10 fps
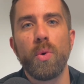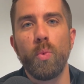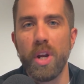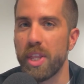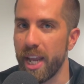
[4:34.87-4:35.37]

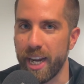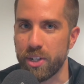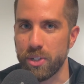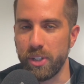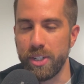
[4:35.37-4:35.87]
with
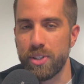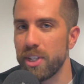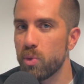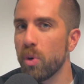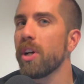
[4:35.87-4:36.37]
excellence.
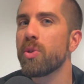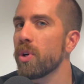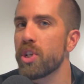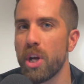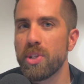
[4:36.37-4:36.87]
These words were
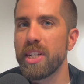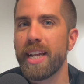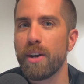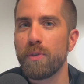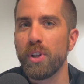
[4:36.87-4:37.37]
chosen
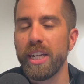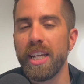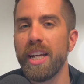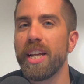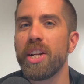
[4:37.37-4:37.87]
carefully.
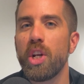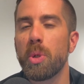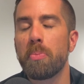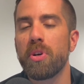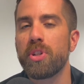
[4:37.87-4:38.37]
You need
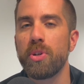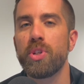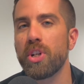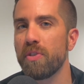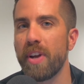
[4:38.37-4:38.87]
to
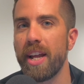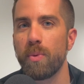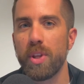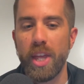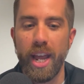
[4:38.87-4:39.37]
produce your event
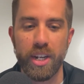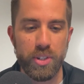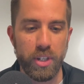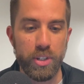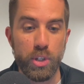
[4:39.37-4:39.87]
with
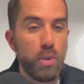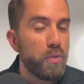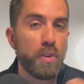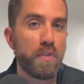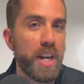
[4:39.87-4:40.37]
excellence. You've
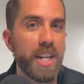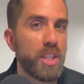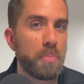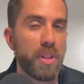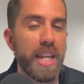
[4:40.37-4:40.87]
refined
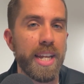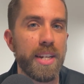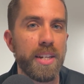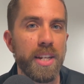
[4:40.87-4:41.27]
the plan.